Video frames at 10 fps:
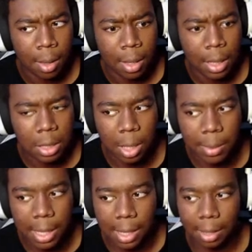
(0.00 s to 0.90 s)
He jumped
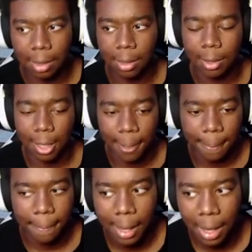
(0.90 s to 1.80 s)
in!
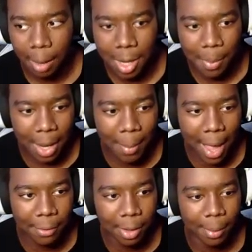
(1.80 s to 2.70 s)
And I'm jumping him
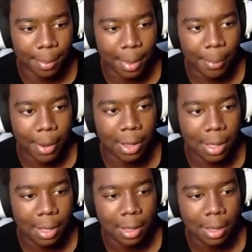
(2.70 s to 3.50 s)
after him, apparently.